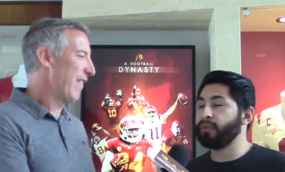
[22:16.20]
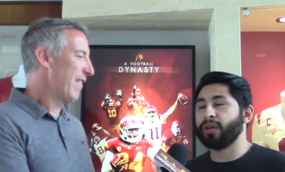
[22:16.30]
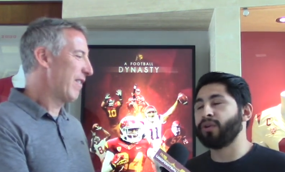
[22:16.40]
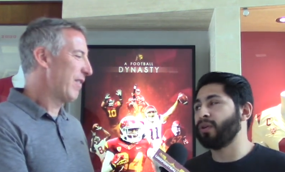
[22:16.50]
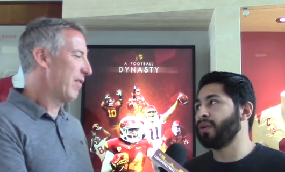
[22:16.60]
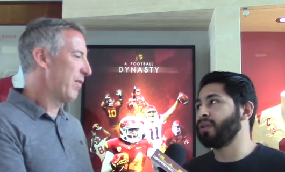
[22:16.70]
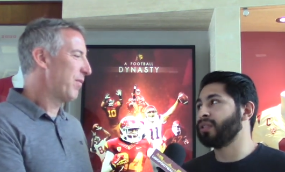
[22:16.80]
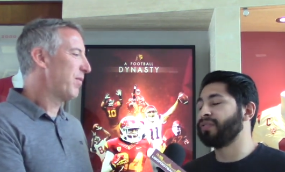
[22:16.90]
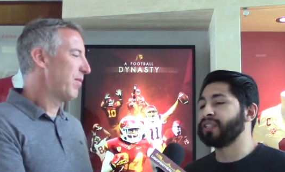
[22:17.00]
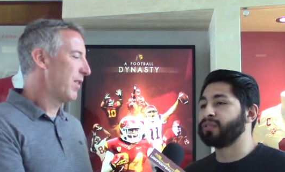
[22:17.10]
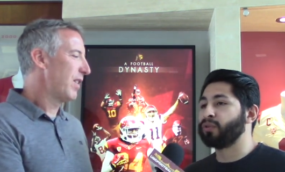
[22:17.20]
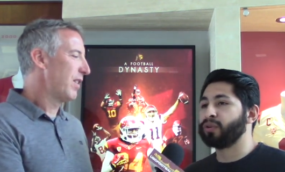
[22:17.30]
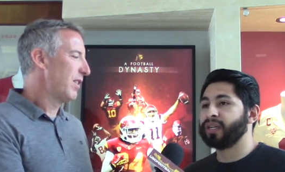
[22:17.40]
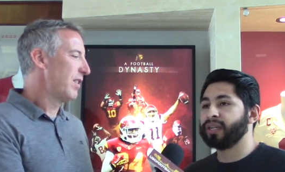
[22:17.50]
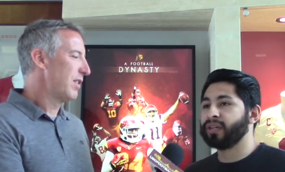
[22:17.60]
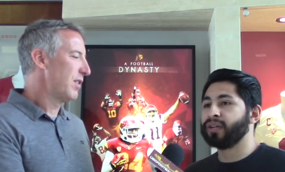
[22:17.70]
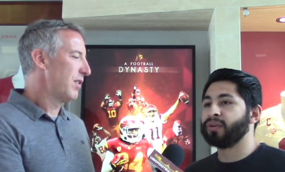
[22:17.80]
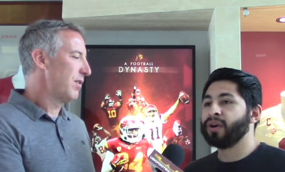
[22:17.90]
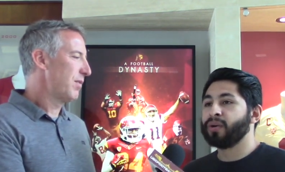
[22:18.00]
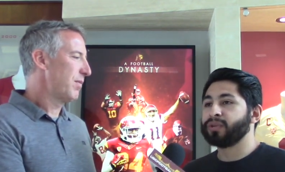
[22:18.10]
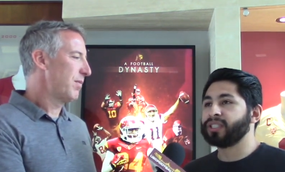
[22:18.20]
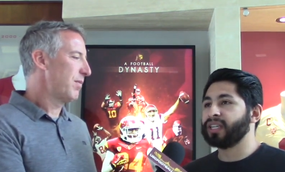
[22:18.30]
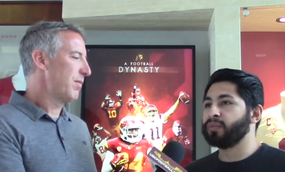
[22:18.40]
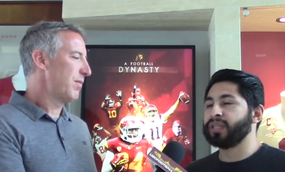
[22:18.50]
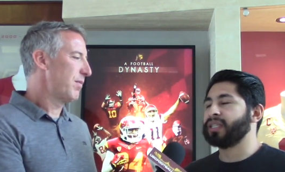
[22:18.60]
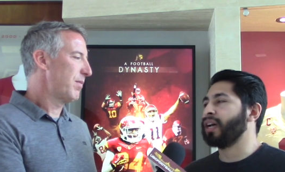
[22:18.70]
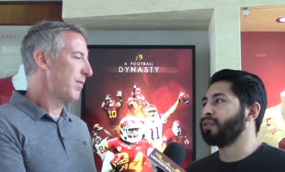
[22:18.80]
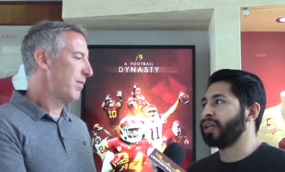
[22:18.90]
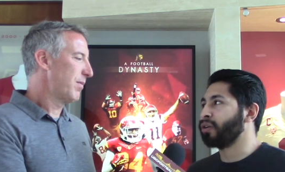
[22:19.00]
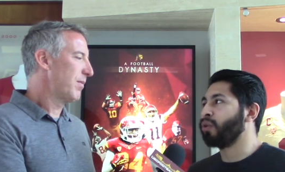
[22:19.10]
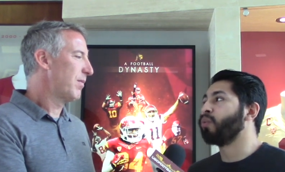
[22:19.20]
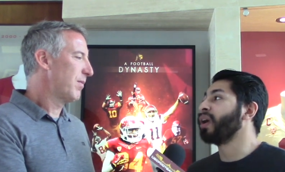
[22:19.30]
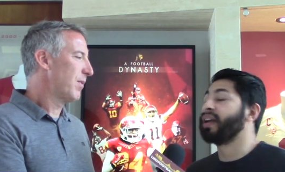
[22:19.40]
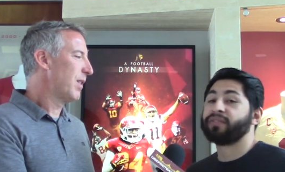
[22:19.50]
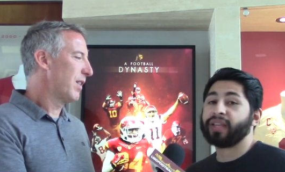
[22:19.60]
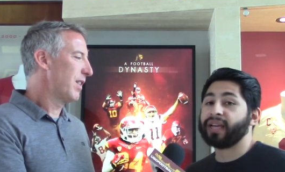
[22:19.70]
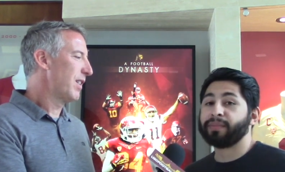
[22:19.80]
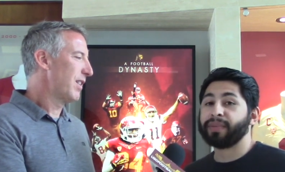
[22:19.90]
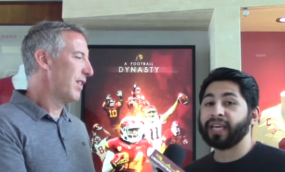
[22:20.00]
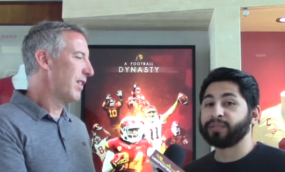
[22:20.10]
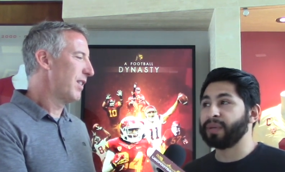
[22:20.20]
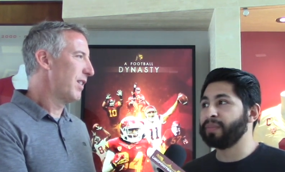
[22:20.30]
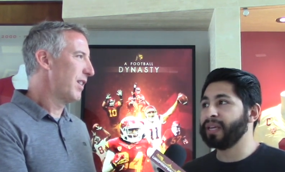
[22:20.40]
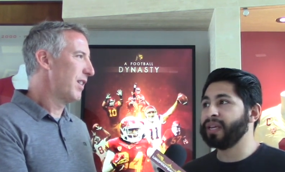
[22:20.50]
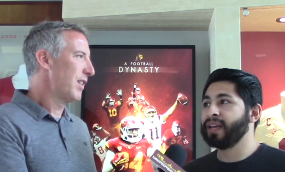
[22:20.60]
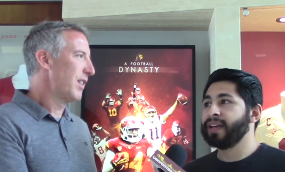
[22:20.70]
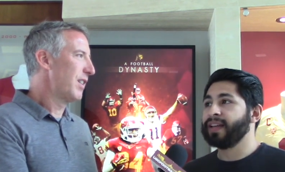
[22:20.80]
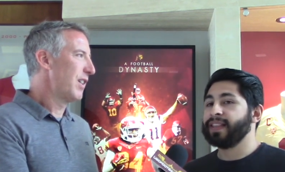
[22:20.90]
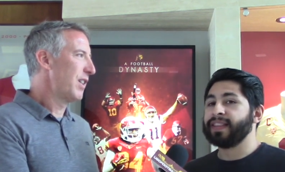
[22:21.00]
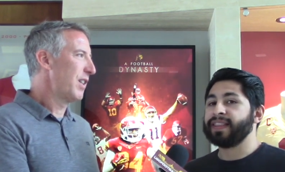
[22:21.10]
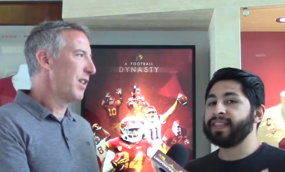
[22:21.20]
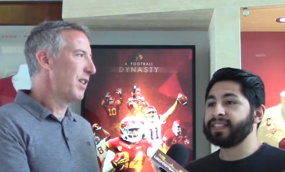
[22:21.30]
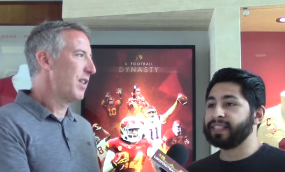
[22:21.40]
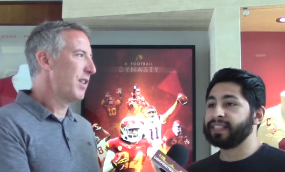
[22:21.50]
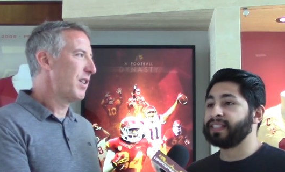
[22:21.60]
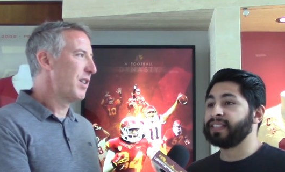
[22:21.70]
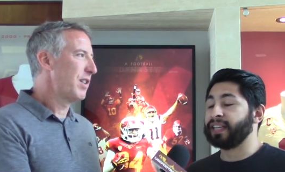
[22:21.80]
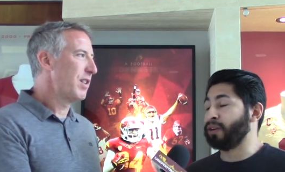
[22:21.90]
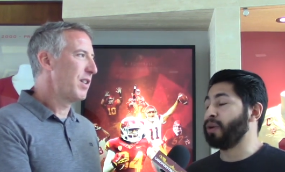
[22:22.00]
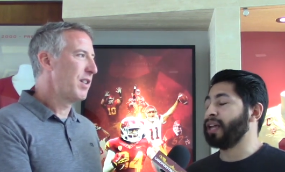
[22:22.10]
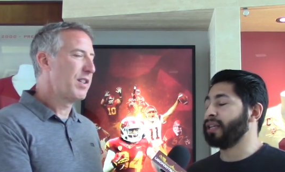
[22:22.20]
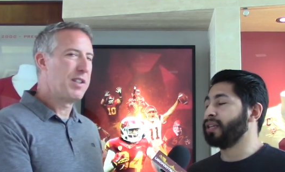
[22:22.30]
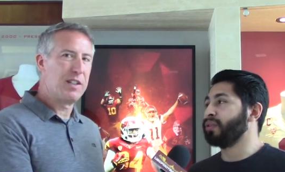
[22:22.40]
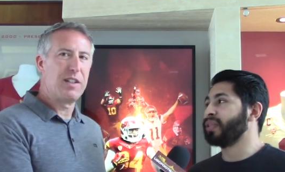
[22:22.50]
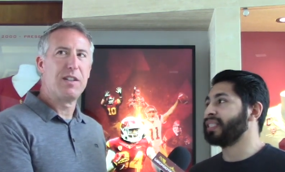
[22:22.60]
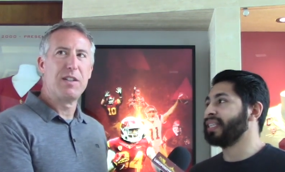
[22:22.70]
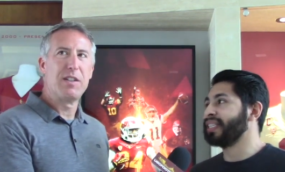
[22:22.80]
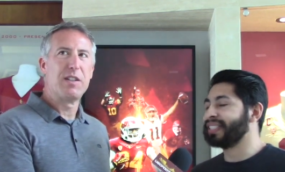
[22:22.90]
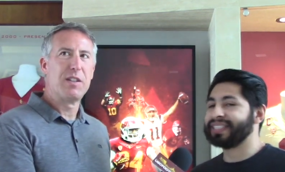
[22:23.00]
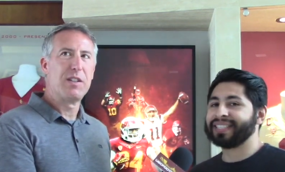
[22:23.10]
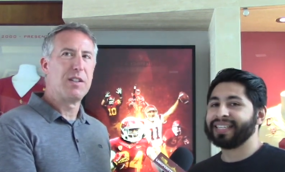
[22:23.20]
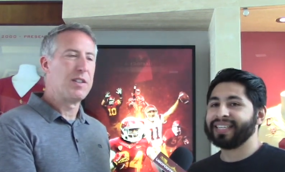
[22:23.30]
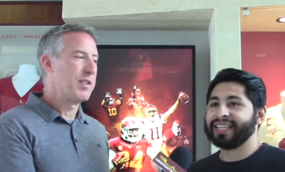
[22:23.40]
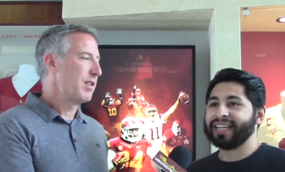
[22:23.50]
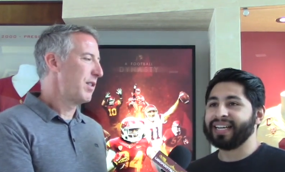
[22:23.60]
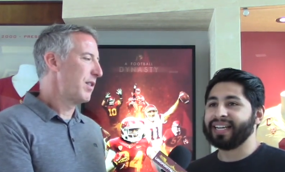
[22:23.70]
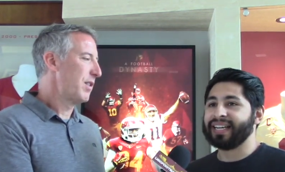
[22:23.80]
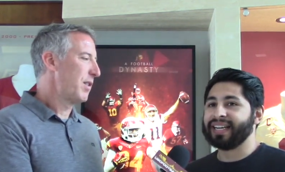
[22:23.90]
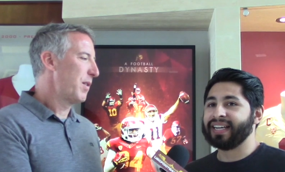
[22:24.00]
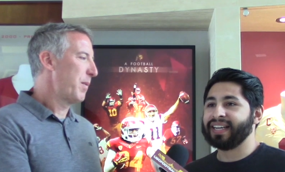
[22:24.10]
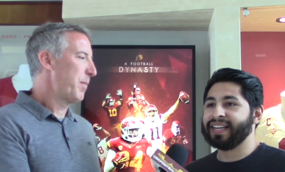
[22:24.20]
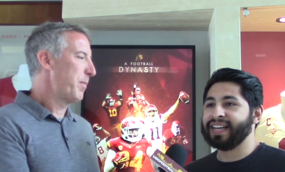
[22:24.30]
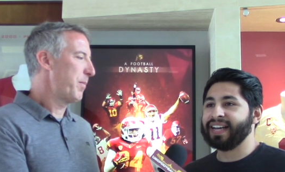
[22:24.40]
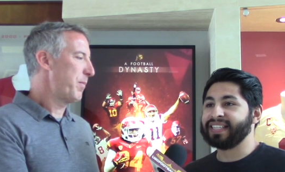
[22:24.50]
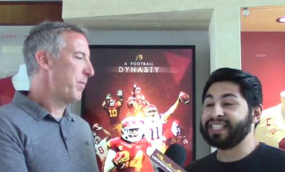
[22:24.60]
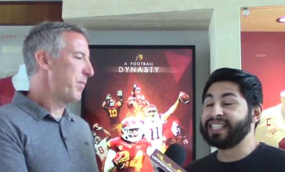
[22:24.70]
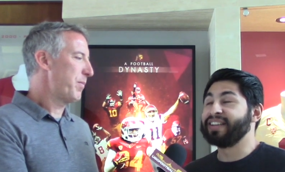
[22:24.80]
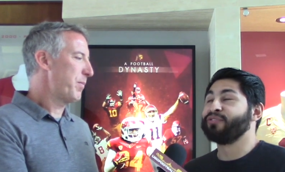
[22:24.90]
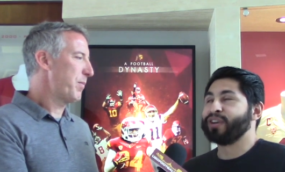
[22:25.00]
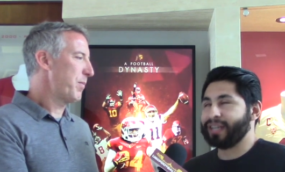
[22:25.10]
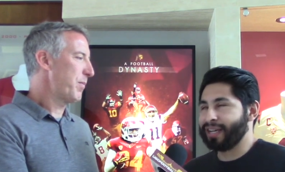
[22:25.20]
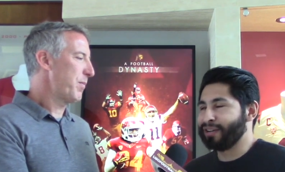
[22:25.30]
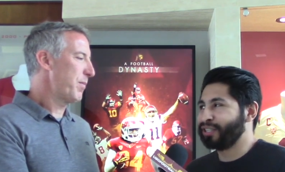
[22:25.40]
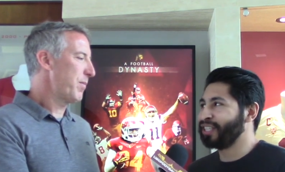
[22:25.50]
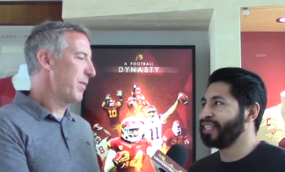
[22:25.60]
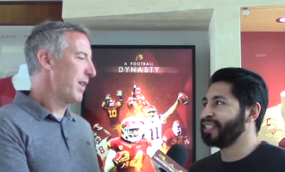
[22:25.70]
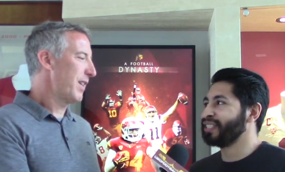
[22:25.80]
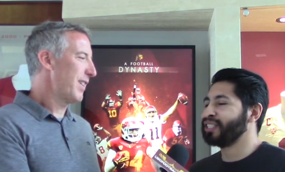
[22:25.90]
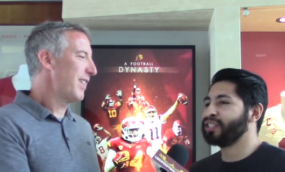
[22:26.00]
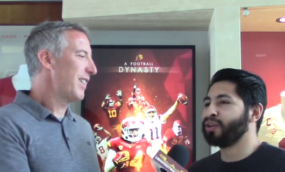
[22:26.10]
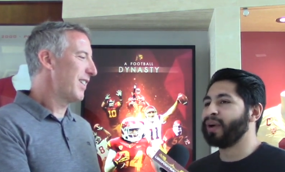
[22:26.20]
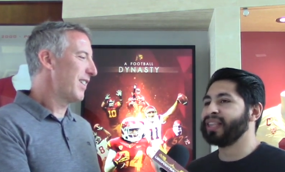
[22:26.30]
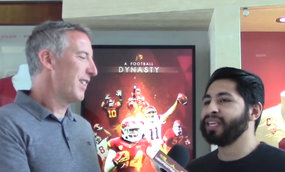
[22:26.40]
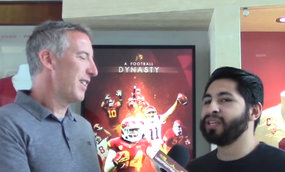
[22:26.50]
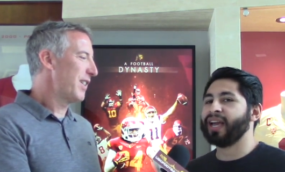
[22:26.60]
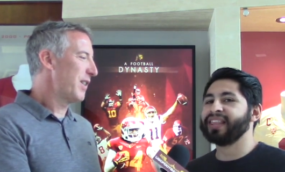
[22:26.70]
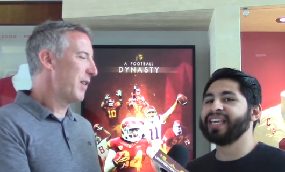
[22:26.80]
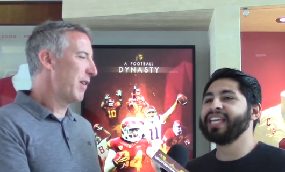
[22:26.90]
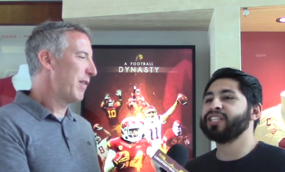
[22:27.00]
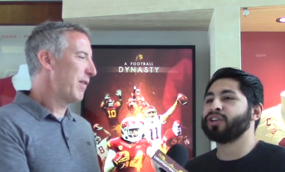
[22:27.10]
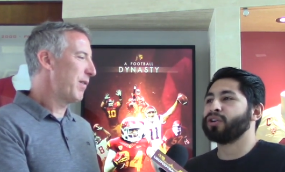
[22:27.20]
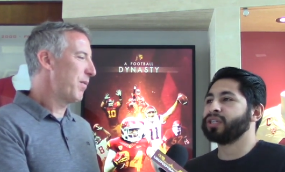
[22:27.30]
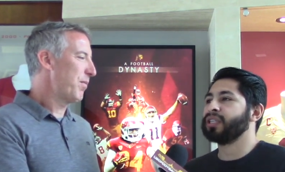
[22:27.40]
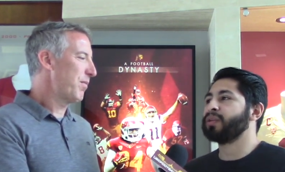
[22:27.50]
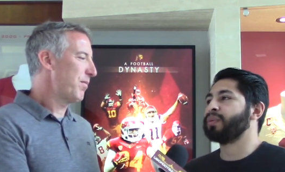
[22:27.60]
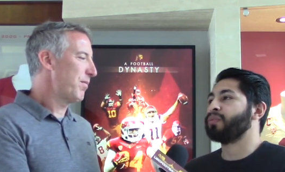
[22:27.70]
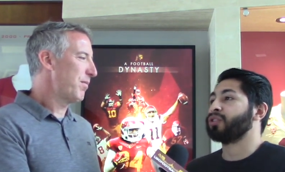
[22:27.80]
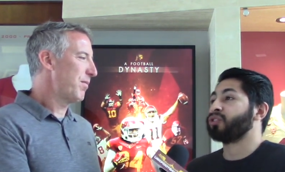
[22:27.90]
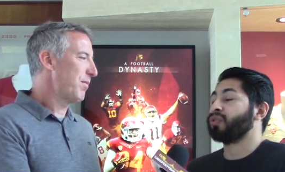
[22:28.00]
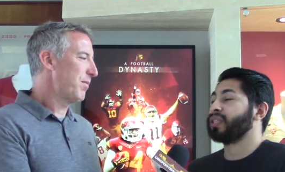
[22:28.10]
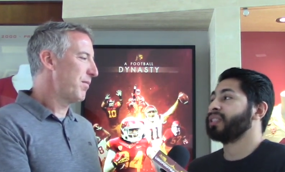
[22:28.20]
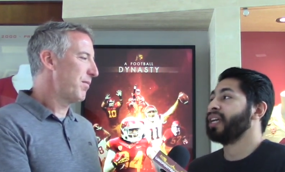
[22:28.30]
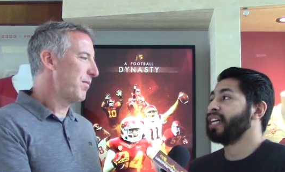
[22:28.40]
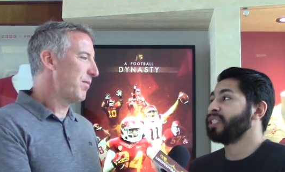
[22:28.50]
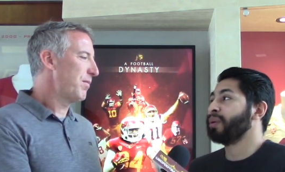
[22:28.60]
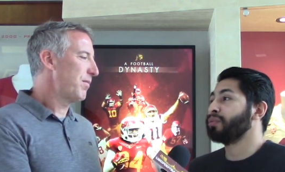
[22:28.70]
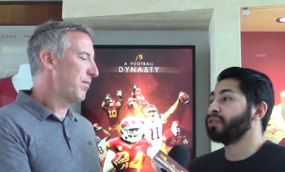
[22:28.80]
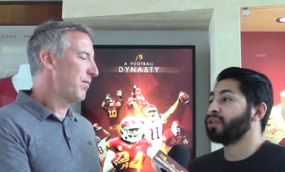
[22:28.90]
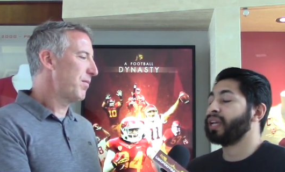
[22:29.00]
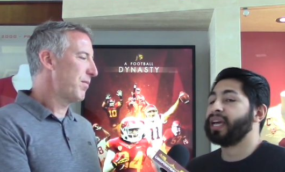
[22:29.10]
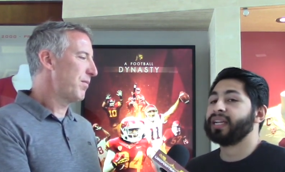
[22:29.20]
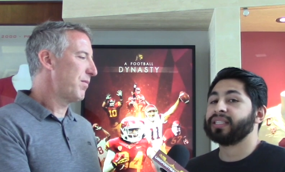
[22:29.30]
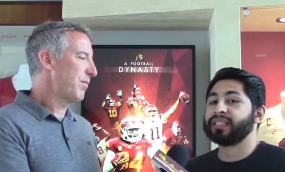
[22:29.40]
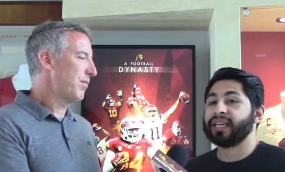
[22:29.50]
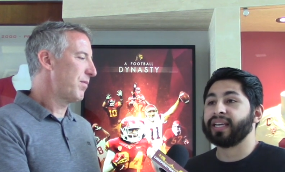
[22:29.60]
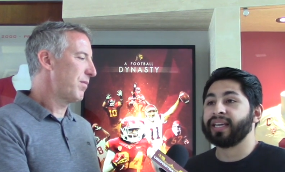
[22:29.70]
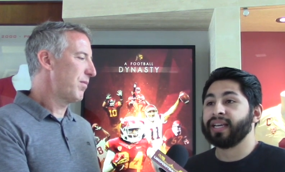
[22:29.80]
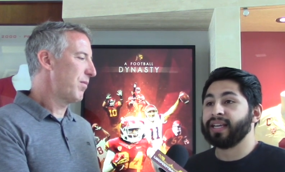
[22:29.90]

Speaker 1: with our co- defensive coordinator, you know, we're sticking with a Todd Orlando, or whatever that case may be. This is Lincoln Riley. You know, this isn't uh, a different coach. This is, so I think I think he's earned a little bit more trust to be able to look at it and say,